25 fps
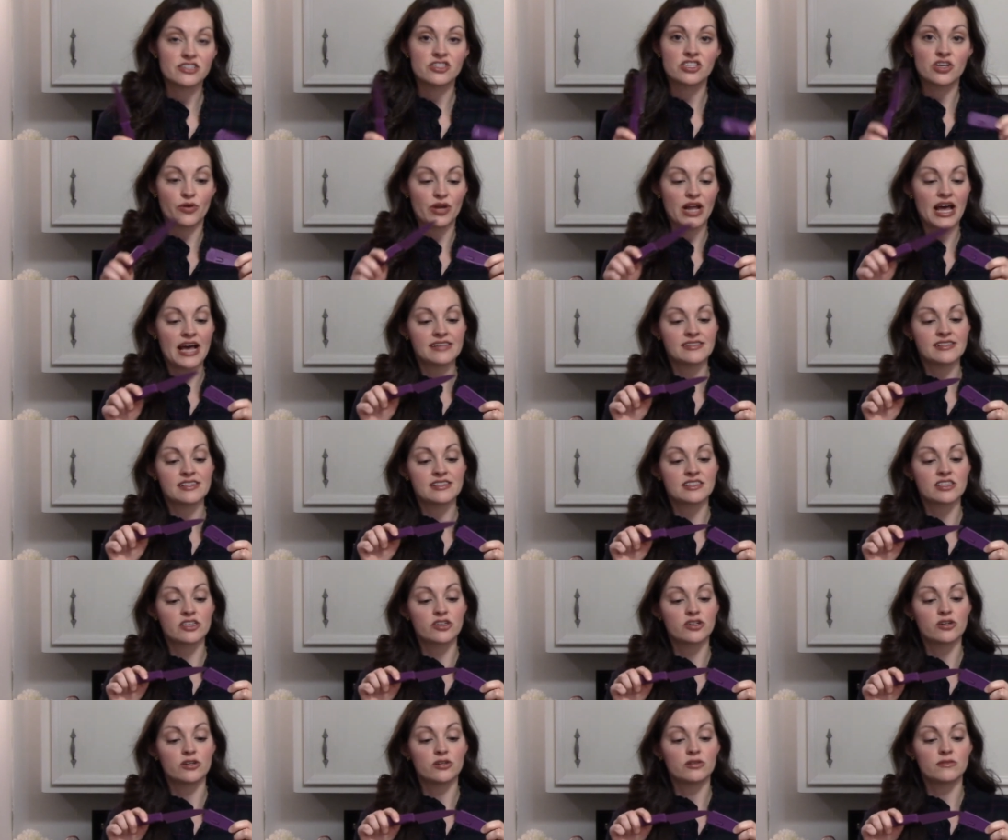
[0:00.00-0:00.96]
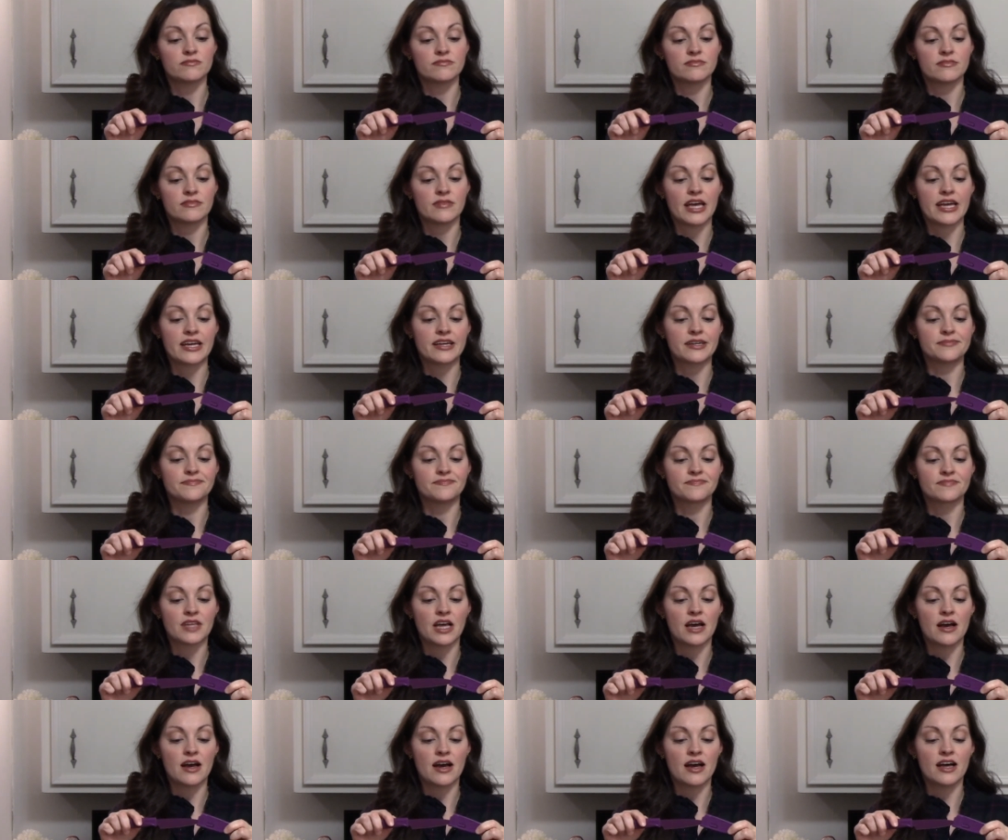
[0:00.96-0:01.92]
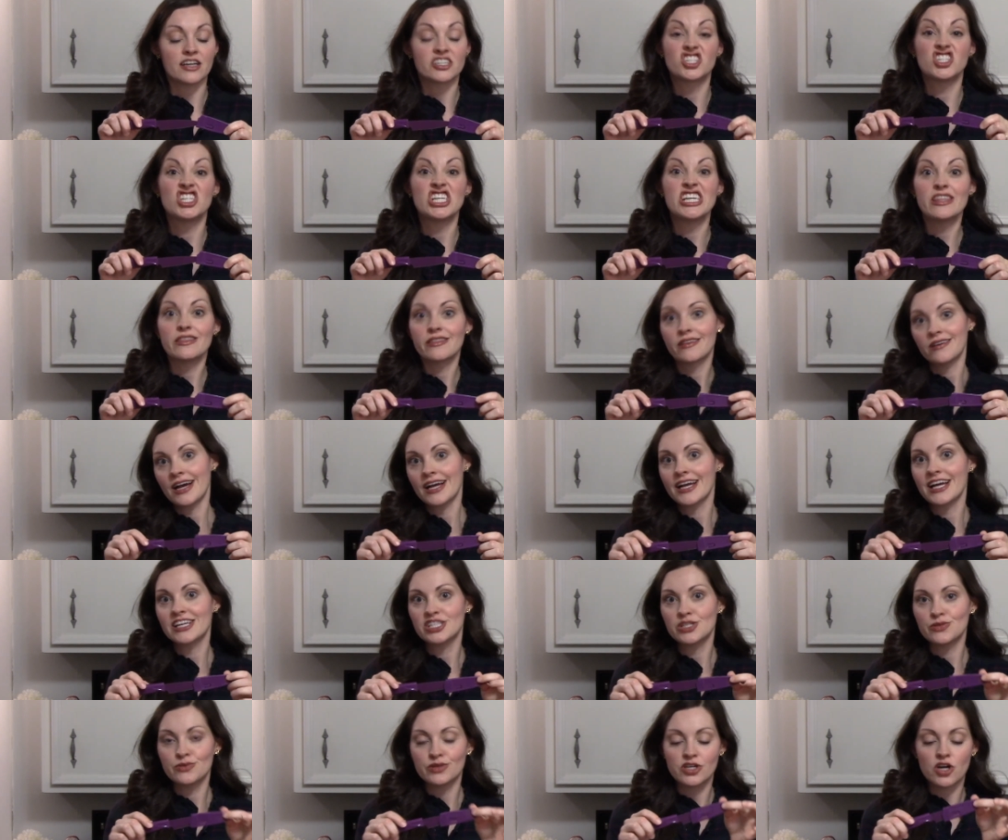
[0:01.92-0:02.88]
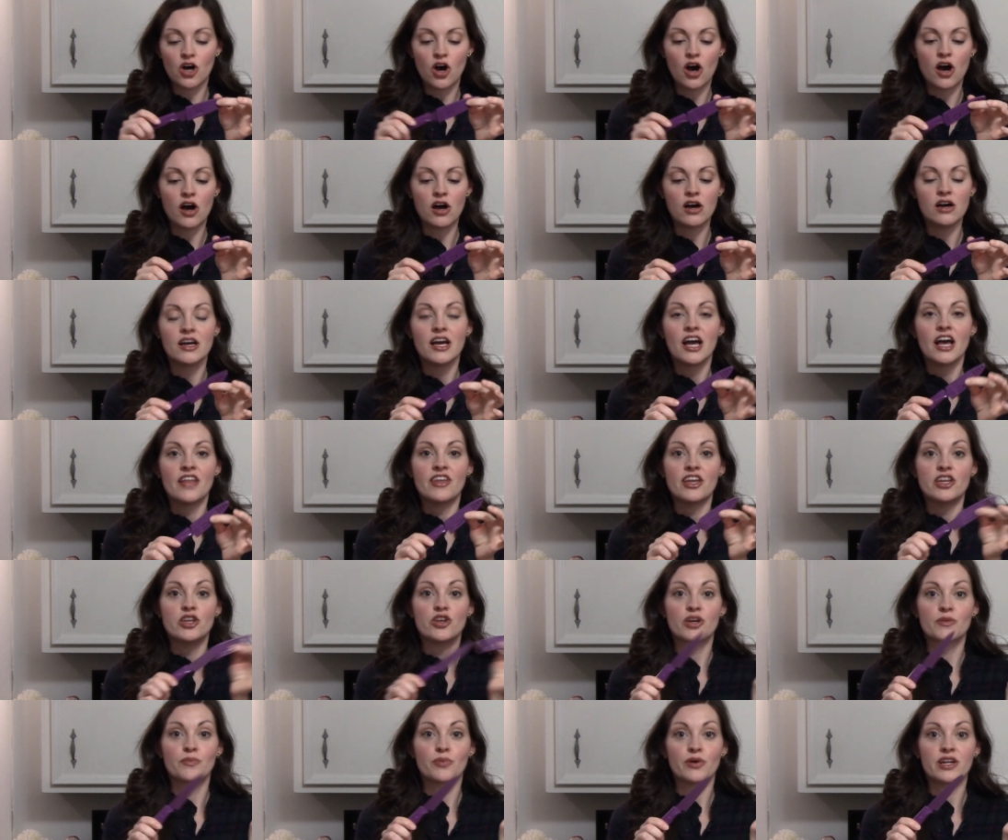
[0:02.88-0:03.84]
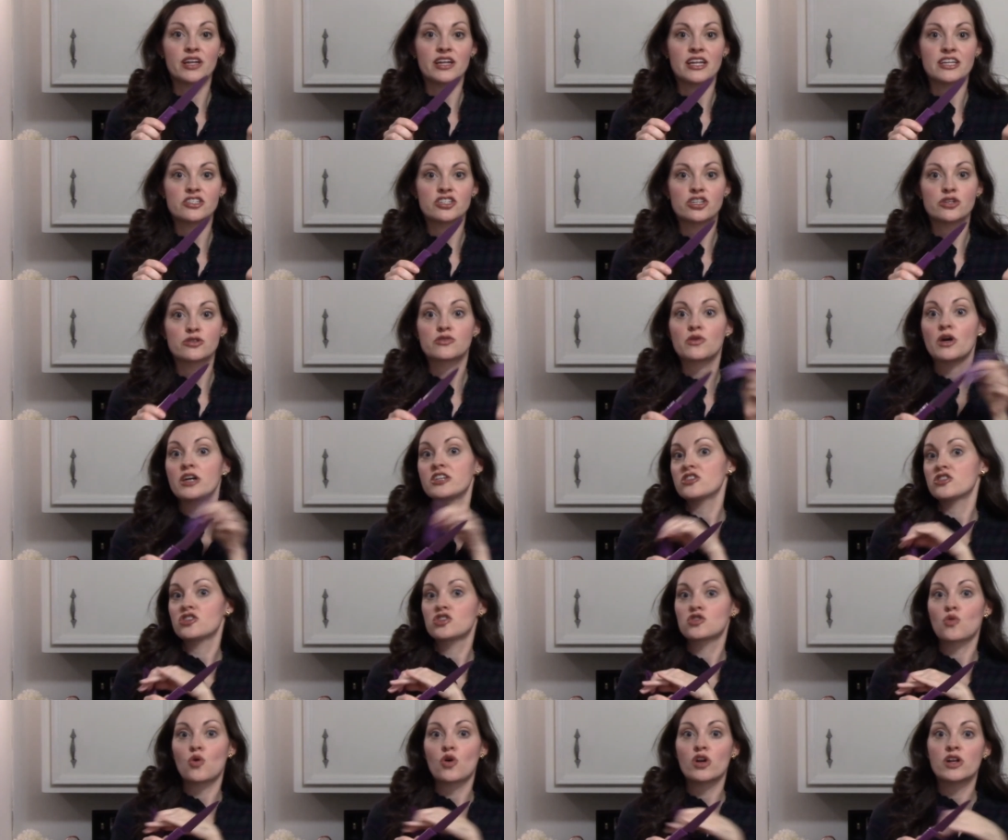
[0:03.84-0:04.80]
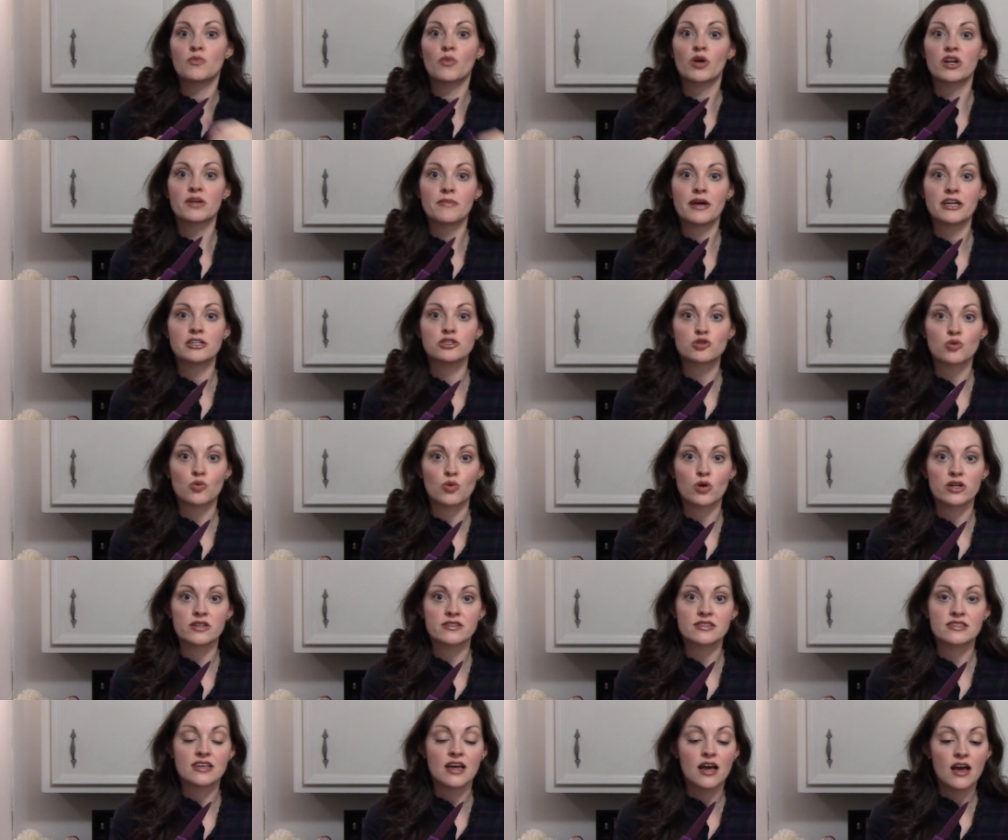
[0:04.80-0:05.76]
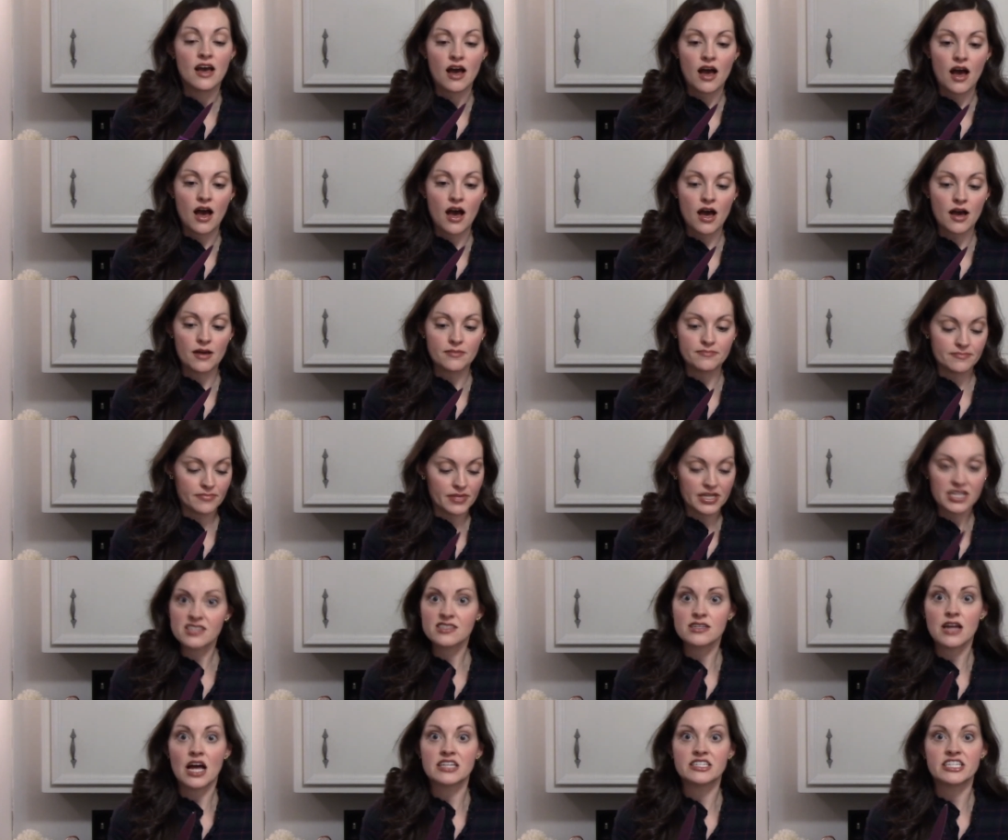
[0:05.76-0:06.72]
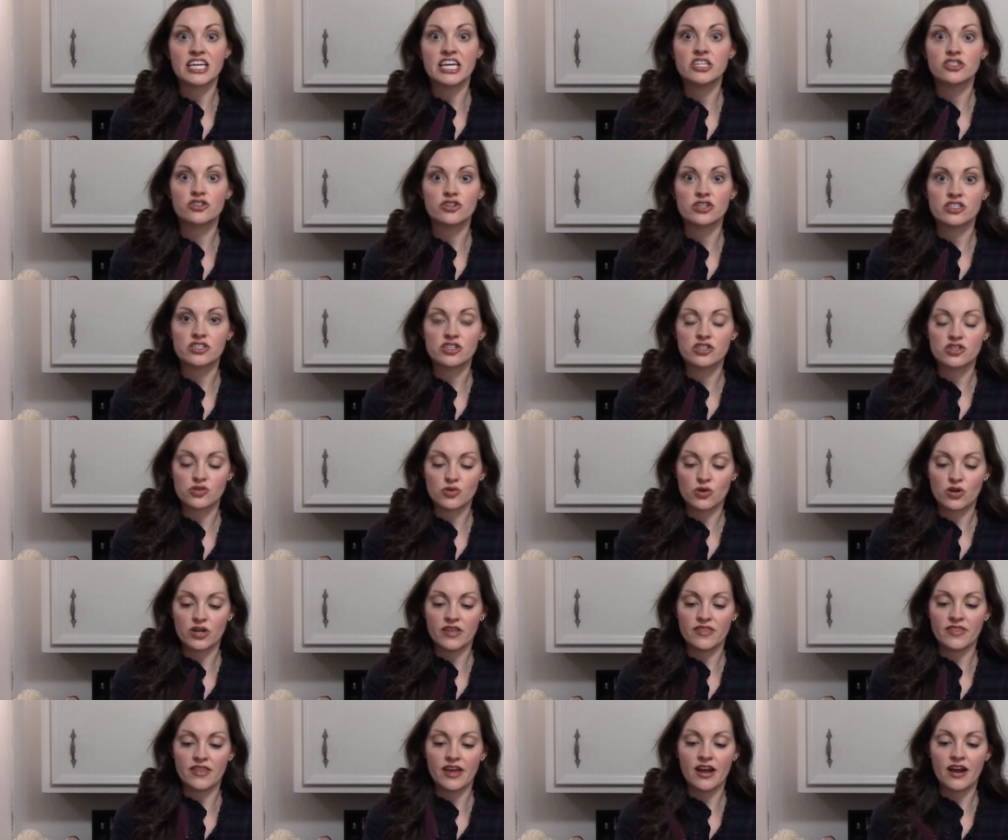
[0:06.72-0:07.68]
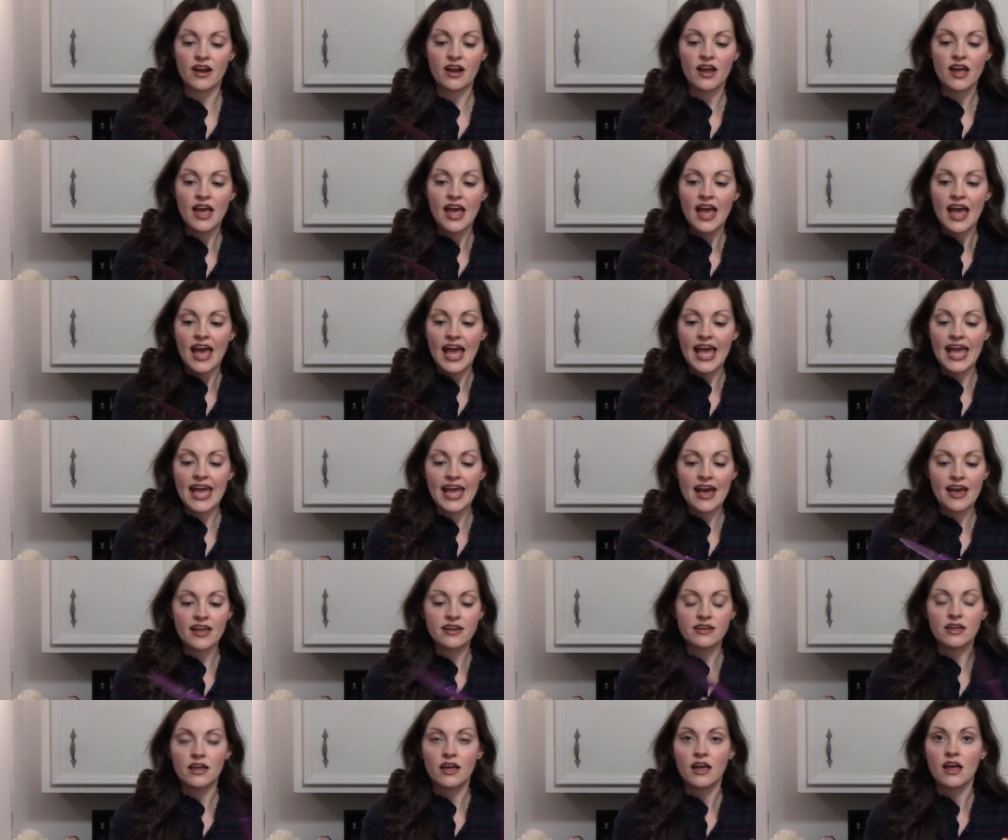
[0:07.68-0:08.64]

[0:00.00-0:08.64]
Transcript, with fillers: So it has this little like sheath, I guess you would call, that you can put it into. So I just store it in one of my drawers, but it's not dangerous to store it in there. And